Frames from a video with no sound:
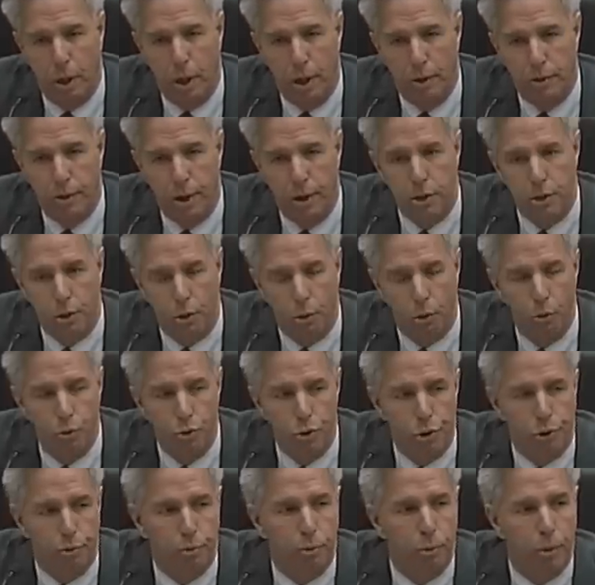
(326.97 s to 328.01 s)
As I
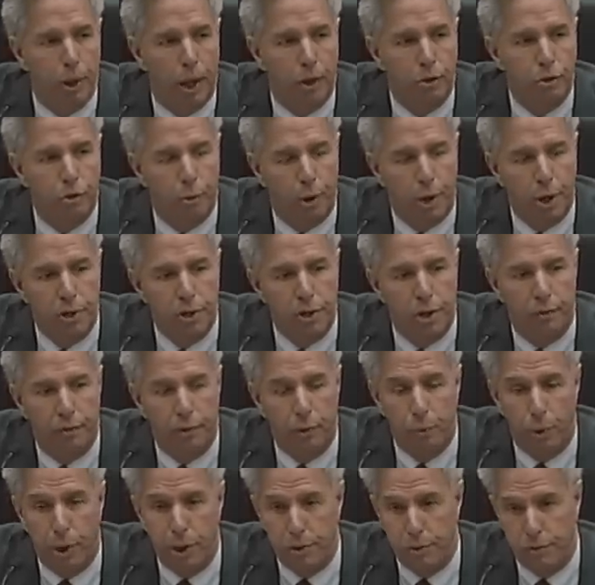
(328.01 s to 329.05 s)
told you, at
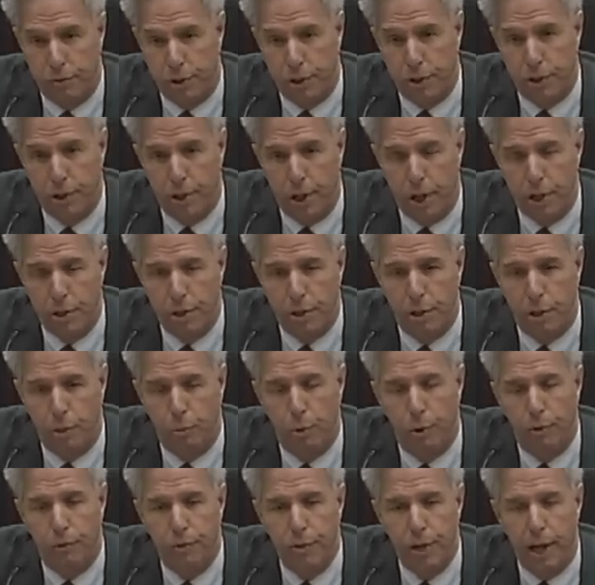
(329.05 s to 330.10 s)
27 weeks of gestation, it
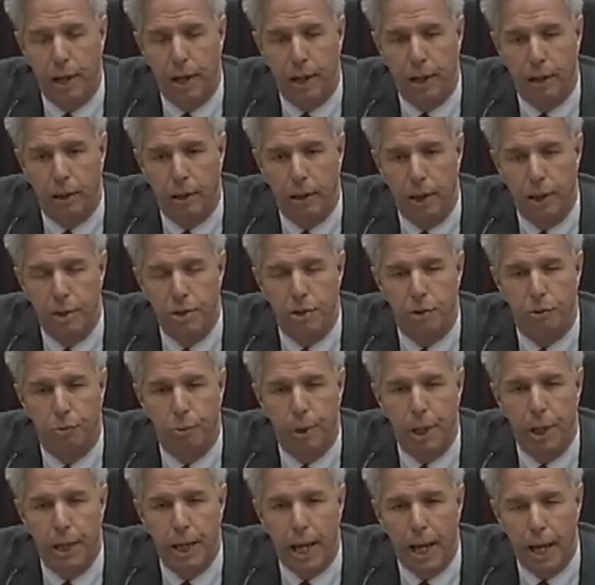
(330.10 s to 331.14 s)
would have taken at least
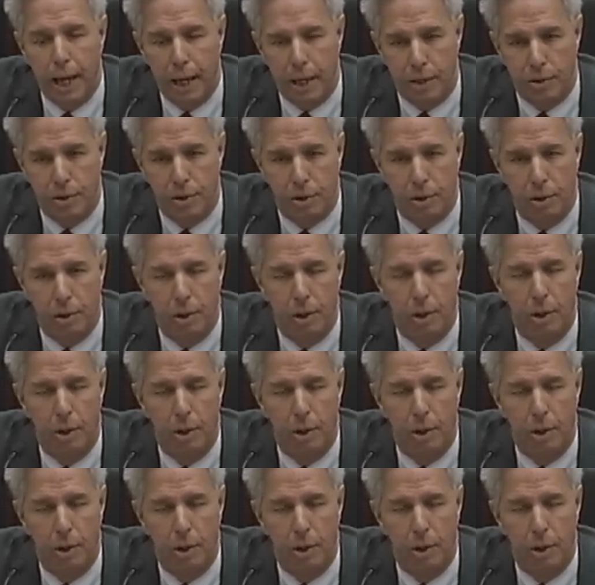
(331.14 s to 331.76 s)
3 days